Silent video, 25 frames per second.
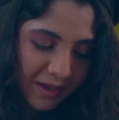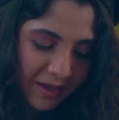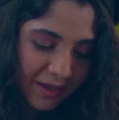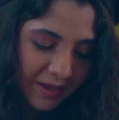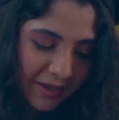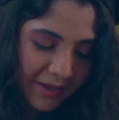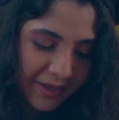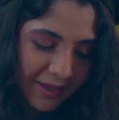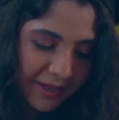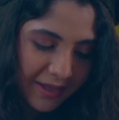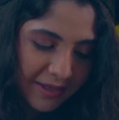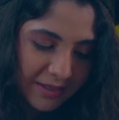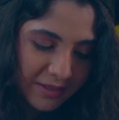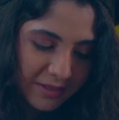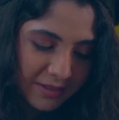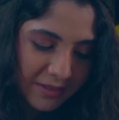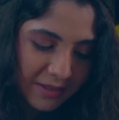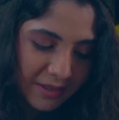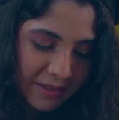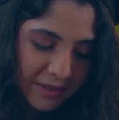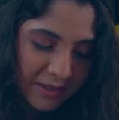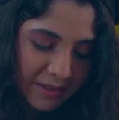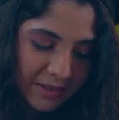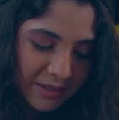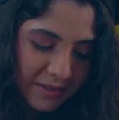
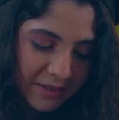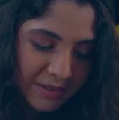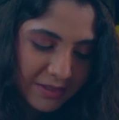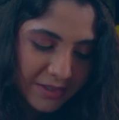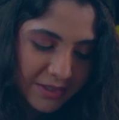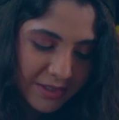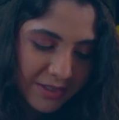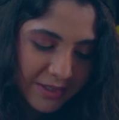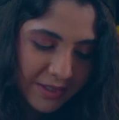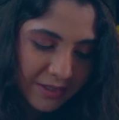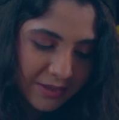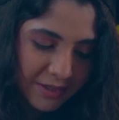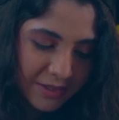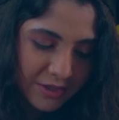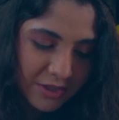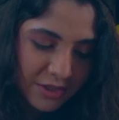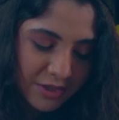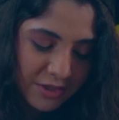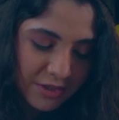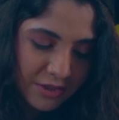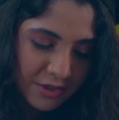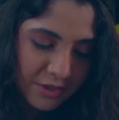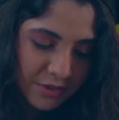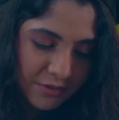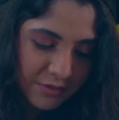Again, she said that
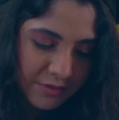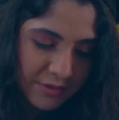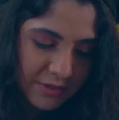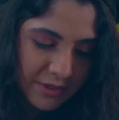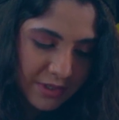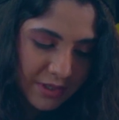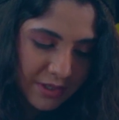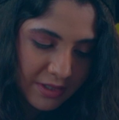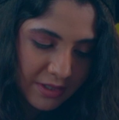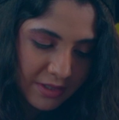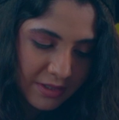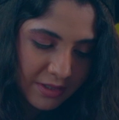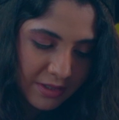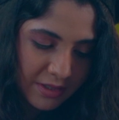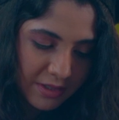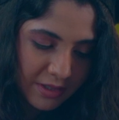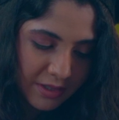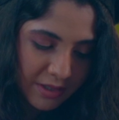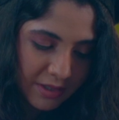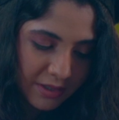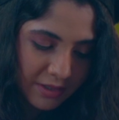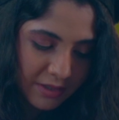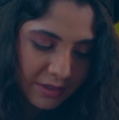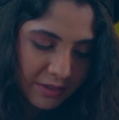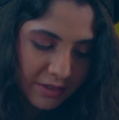she's using
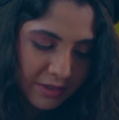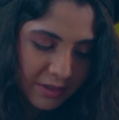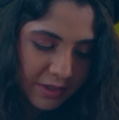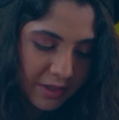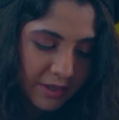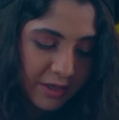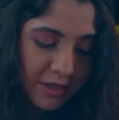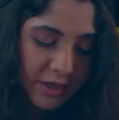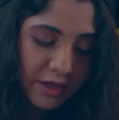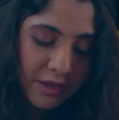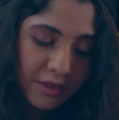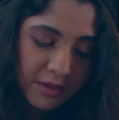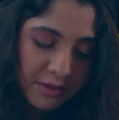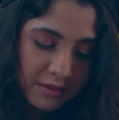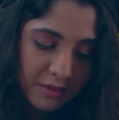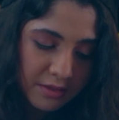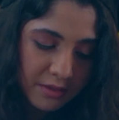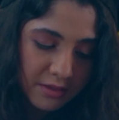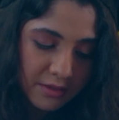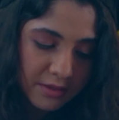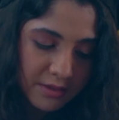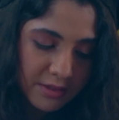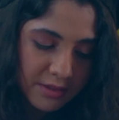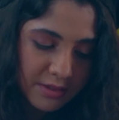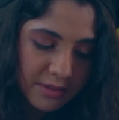
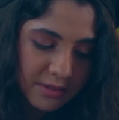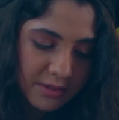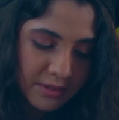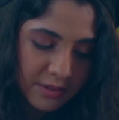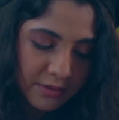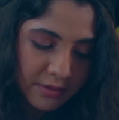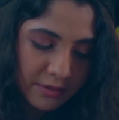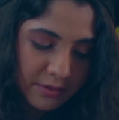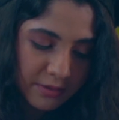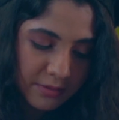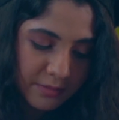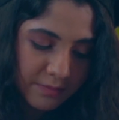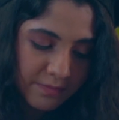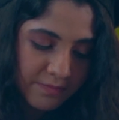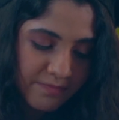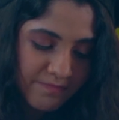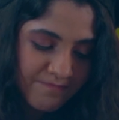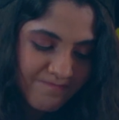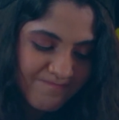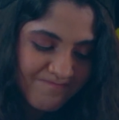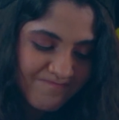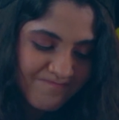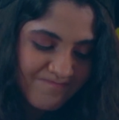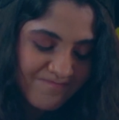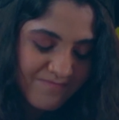another serum,
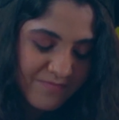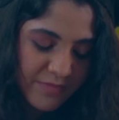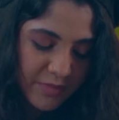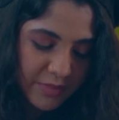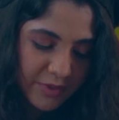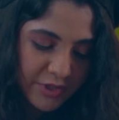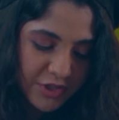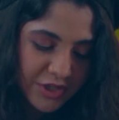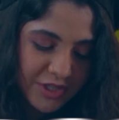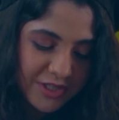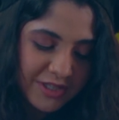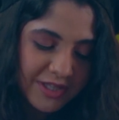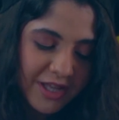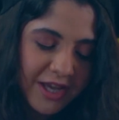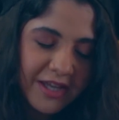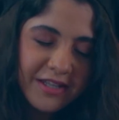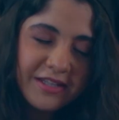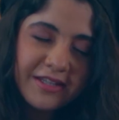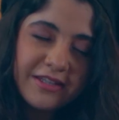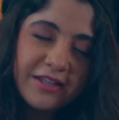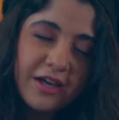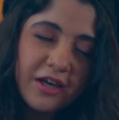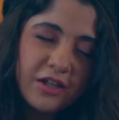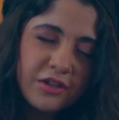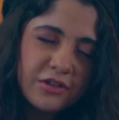which is
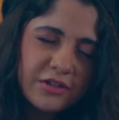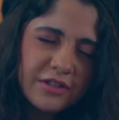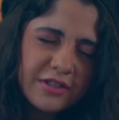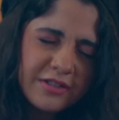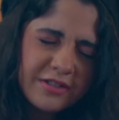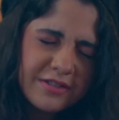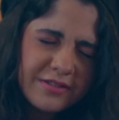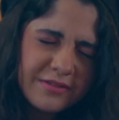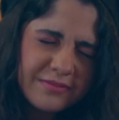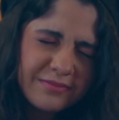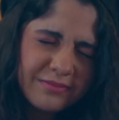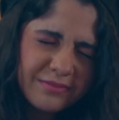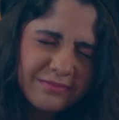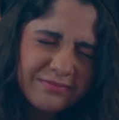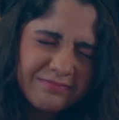$90.